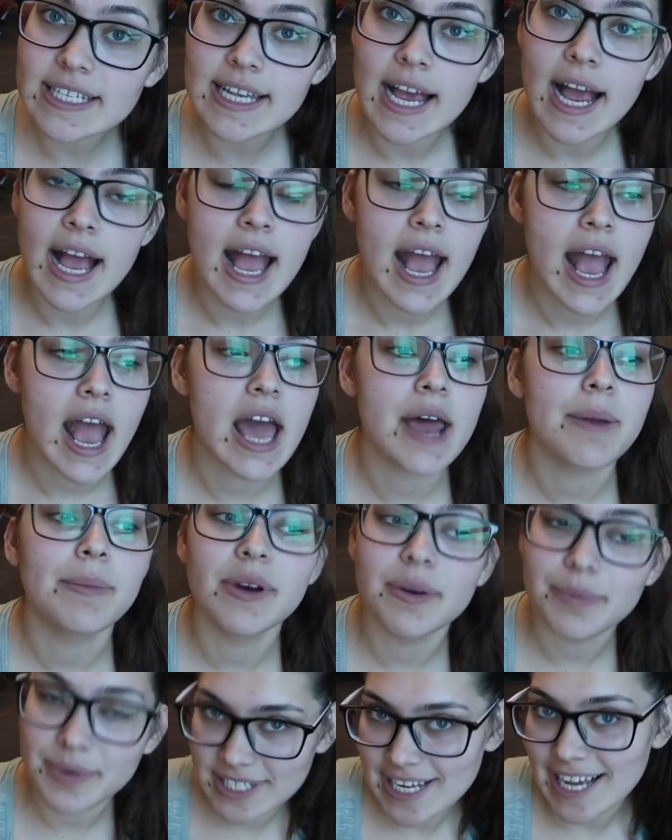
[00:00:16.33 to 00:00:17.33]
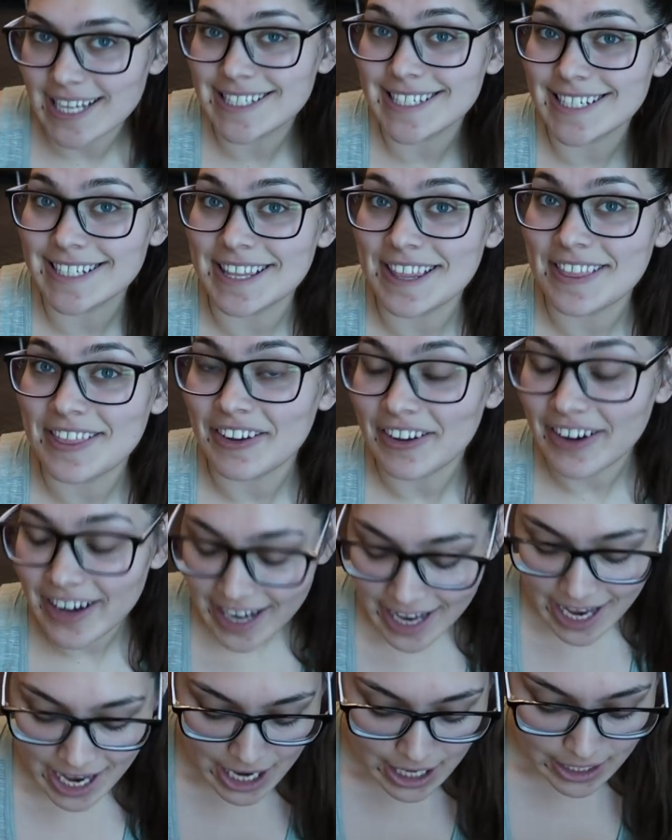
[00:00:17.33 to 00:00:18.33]
and I'm going to be testing the
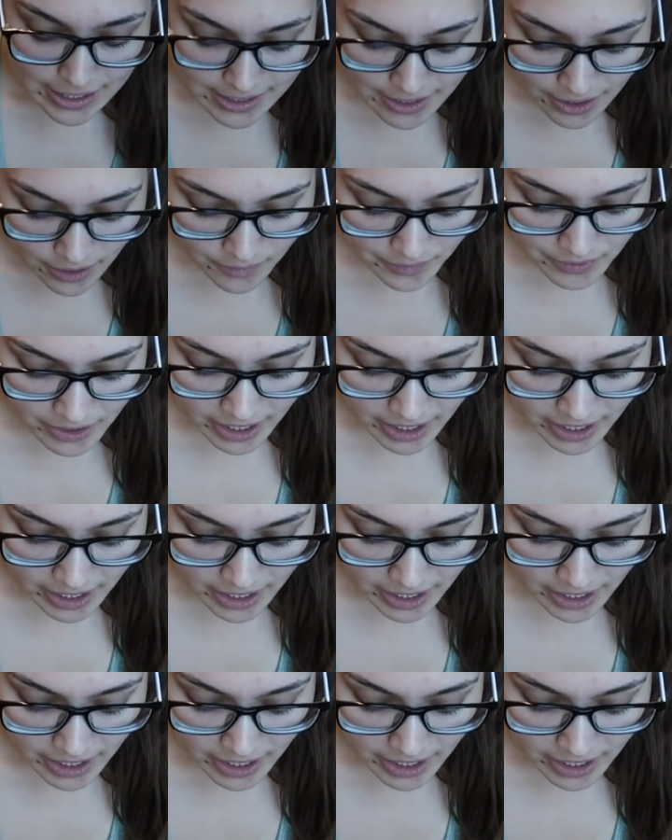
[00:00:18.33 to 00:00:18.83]
theory. So if